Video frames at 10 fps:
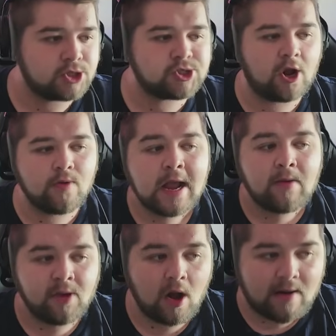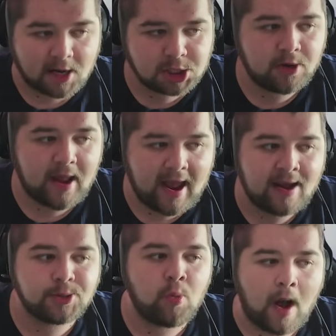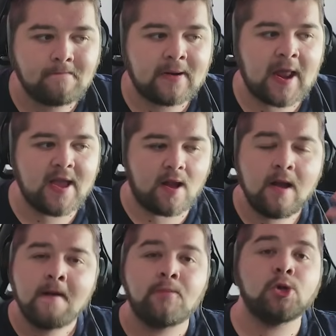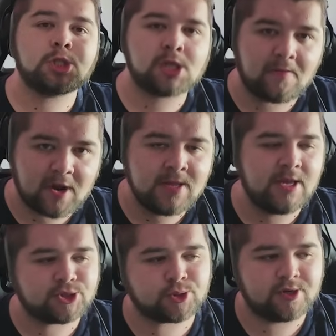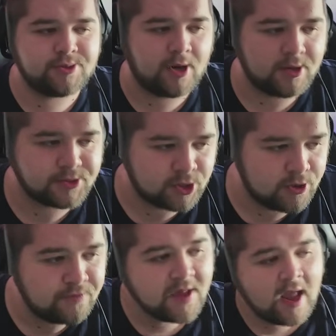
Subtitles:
So we are actually going to have one player pushed up in this 3-5-2.